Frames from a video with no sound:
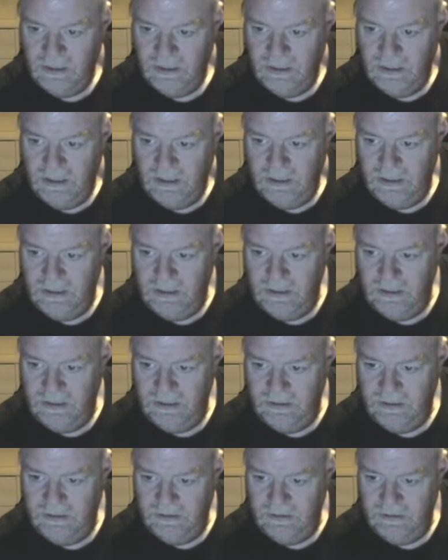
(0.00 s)

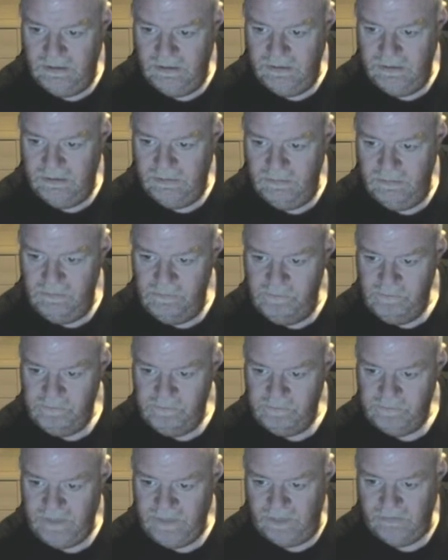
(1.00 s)
I
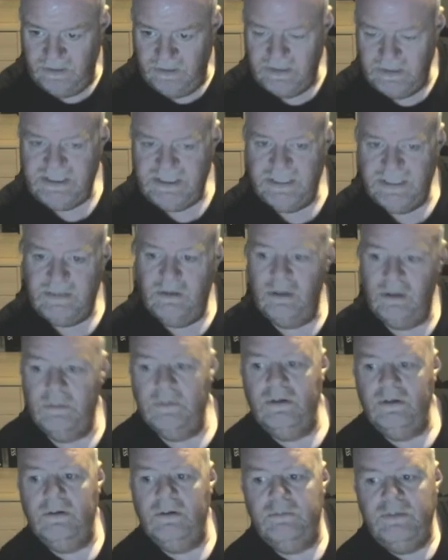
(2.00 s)
found the second Home
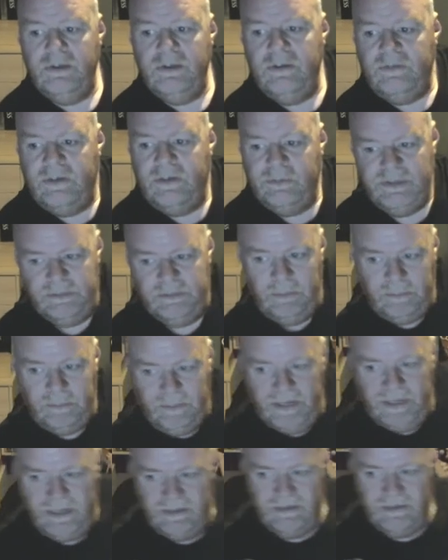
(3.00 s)
Alone movie was a bit
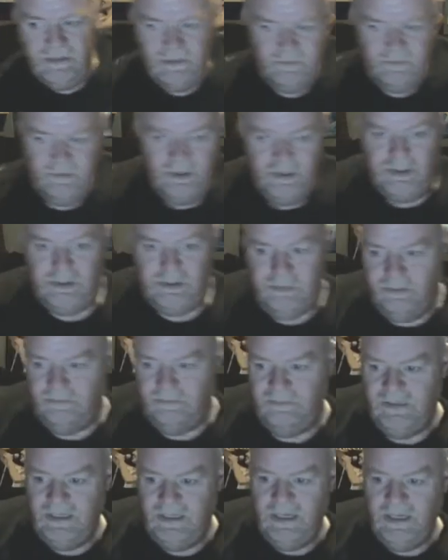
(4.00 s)
better than the first one.
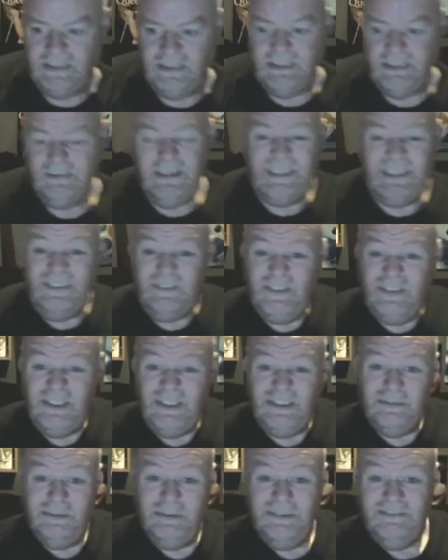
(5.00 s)
I do like the first one.